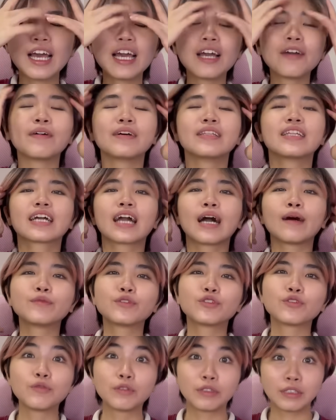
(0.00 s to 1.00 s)
when it comes
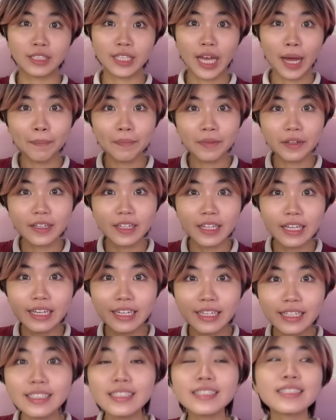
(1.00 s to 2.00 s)
to subtle
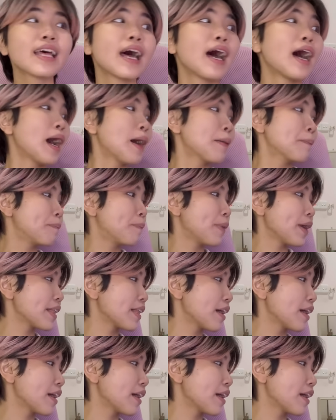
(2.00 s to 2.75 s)
hints. But